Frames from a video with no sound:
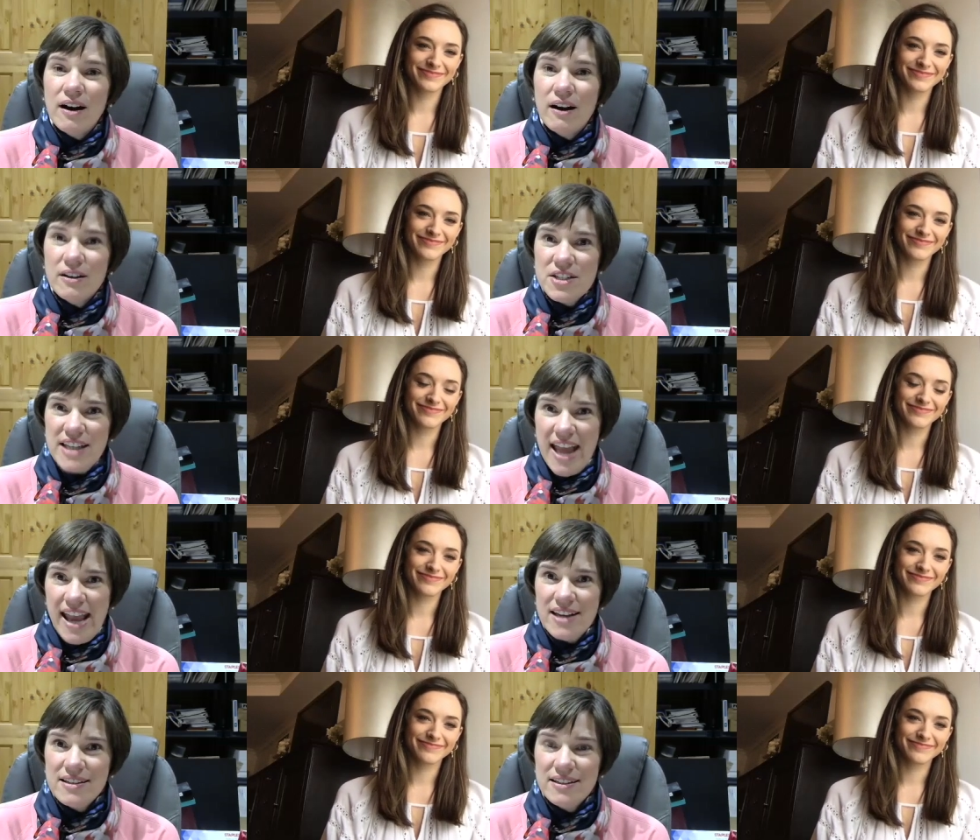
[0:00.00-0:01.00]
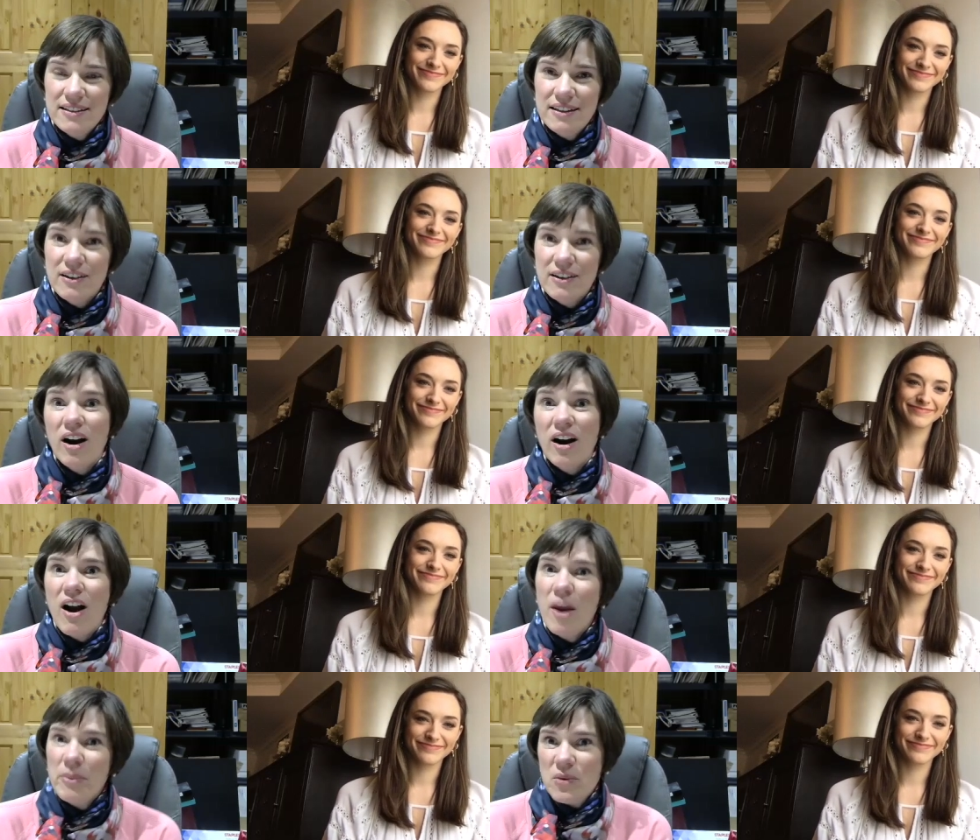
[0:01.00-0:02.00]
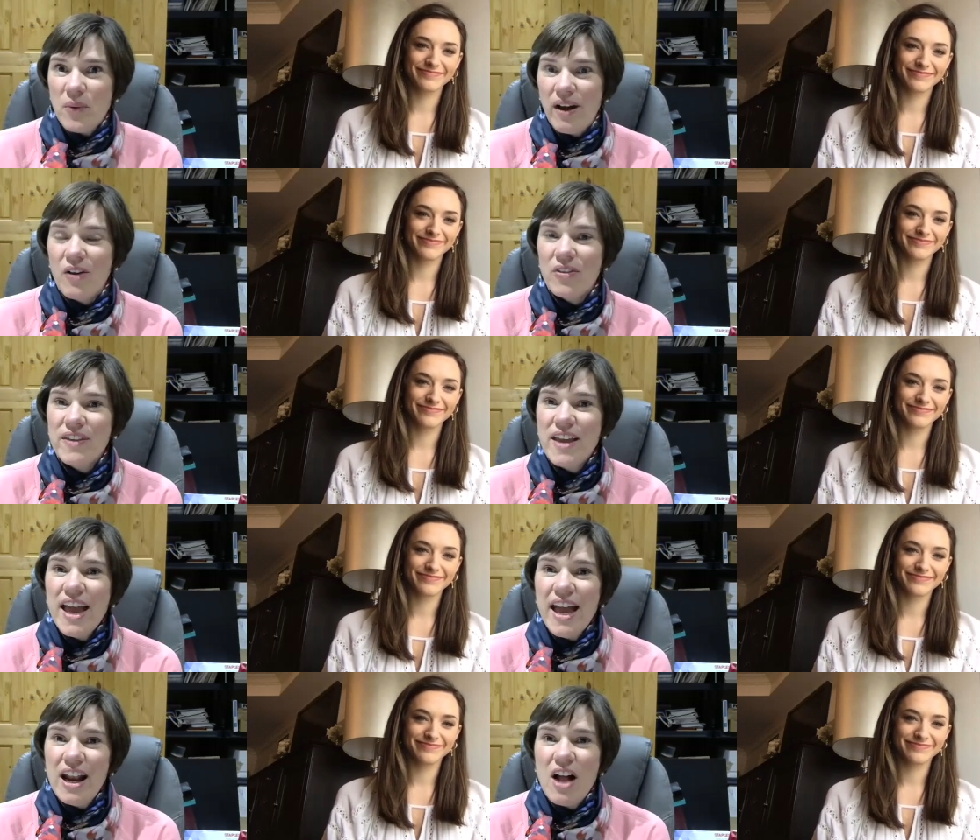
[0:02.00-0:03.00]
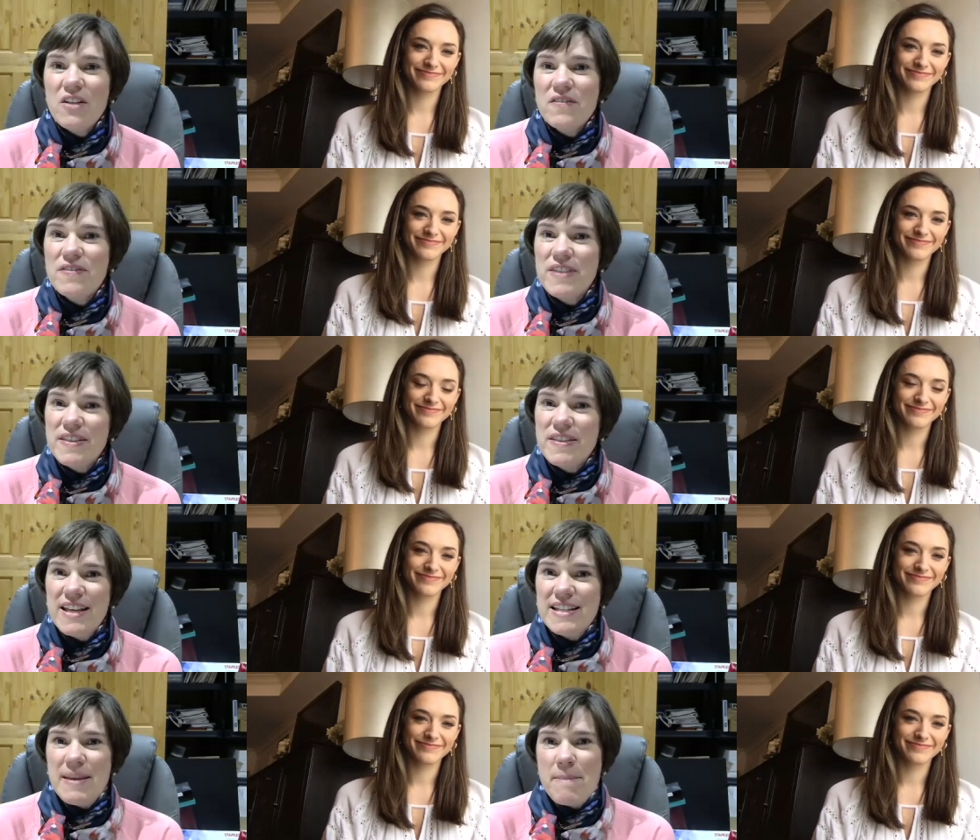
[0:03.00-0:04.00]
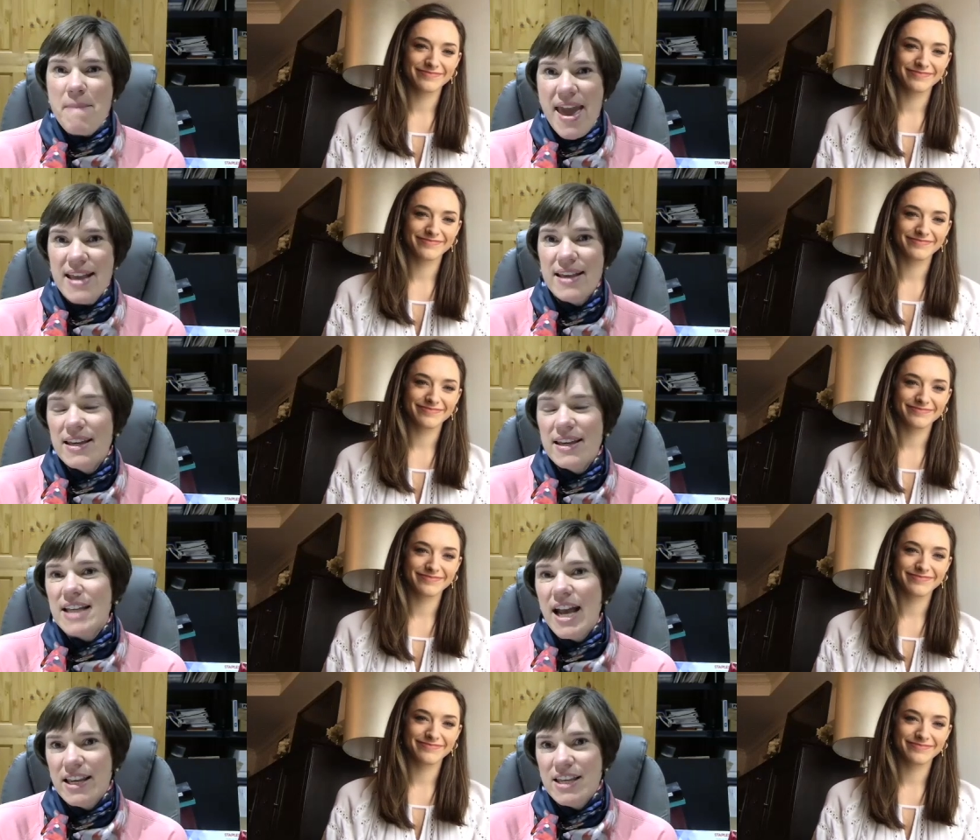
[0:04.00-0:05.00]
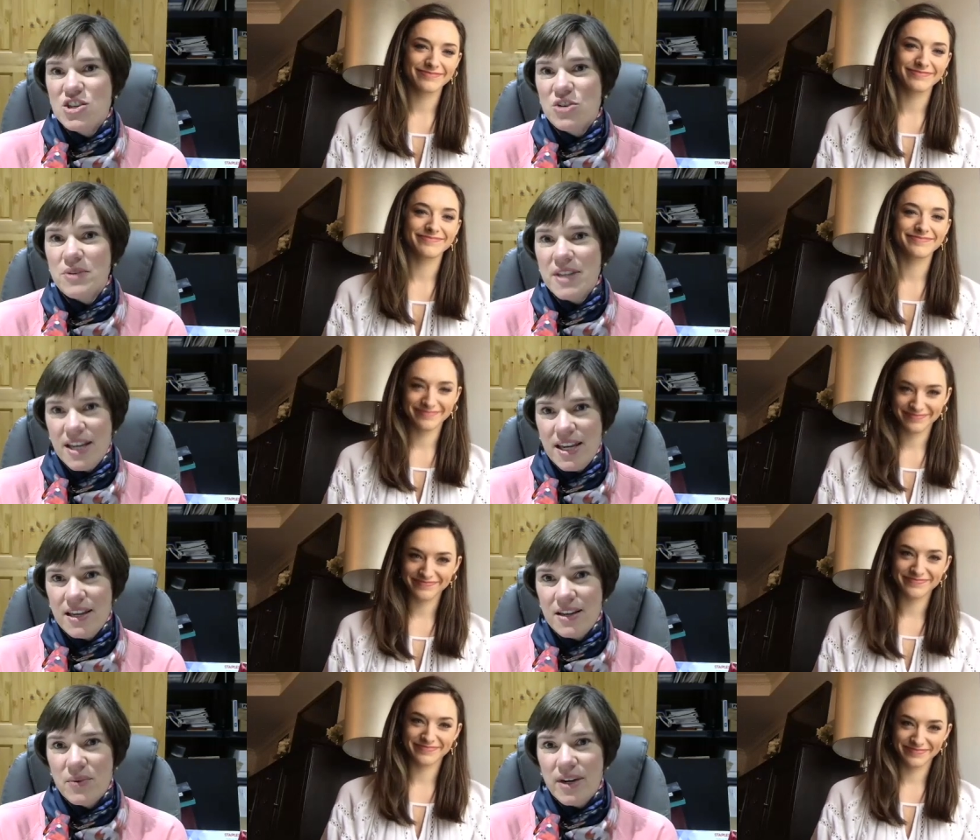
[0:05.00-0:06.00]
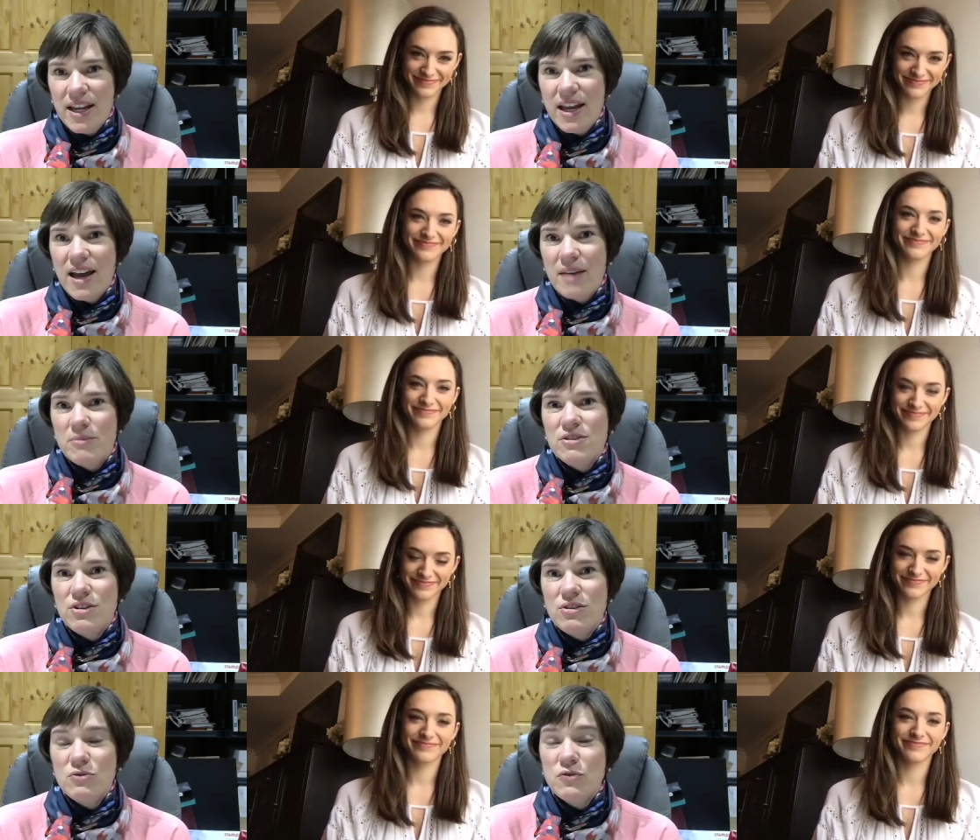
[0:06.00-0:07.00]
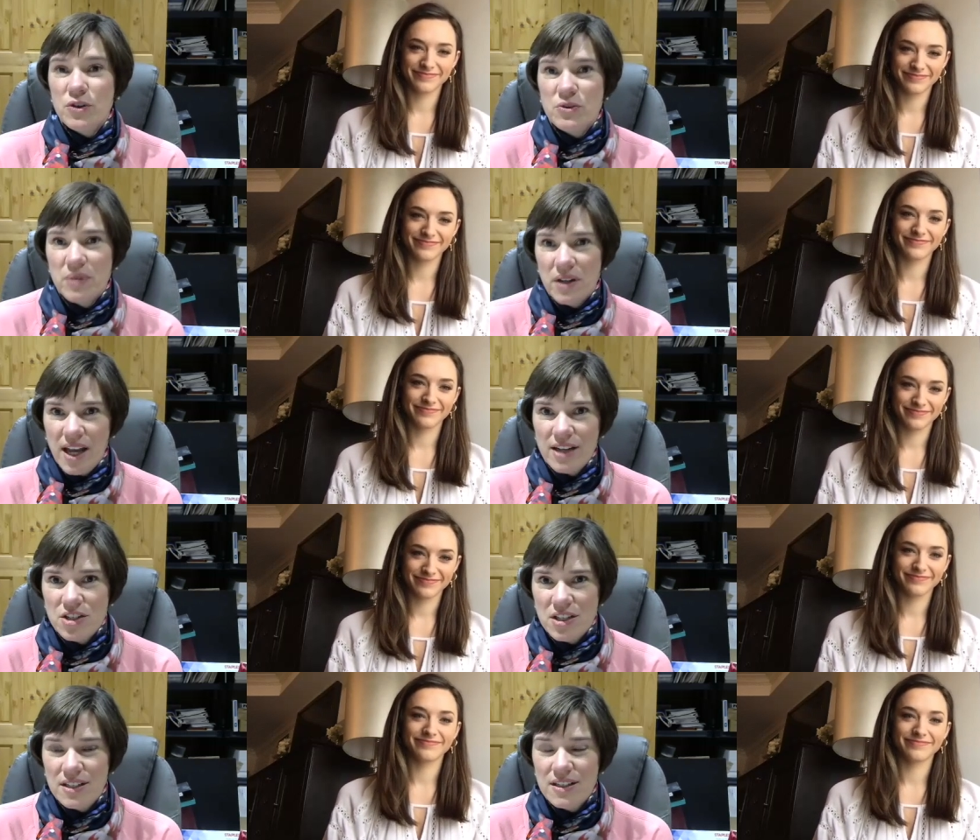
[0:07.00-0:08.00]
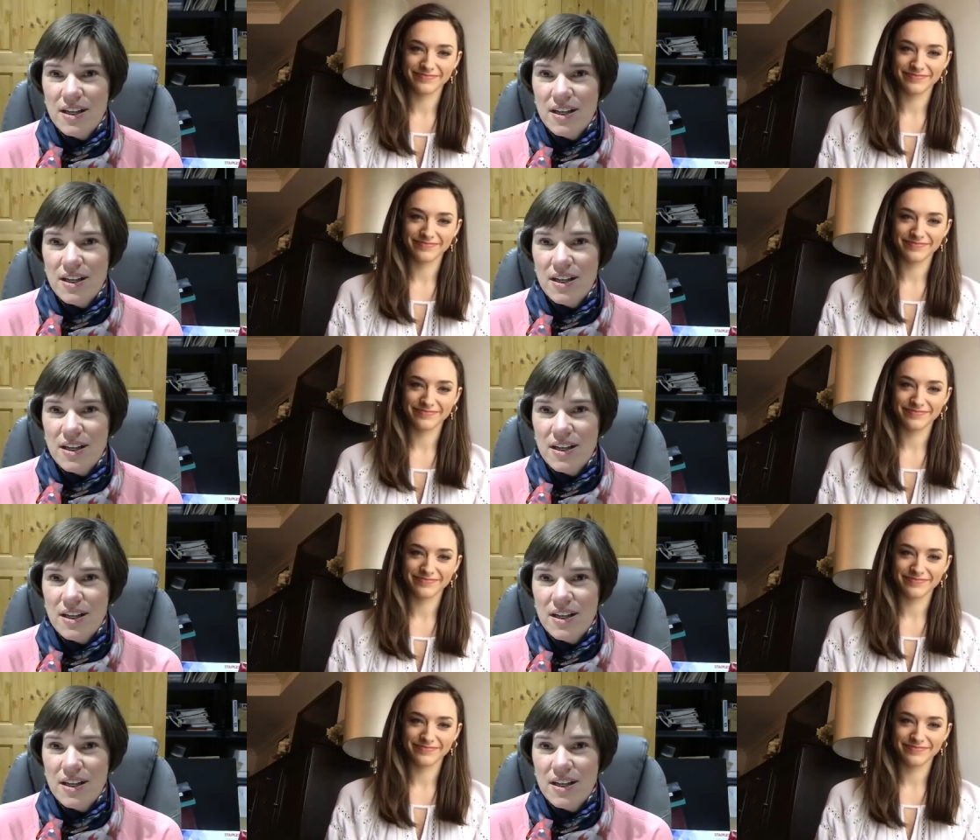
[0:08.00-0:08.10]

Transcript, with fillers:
Speaker 1: our state, our, our commonwealth, and all of the things that make Kentucky unique when it comes to food production.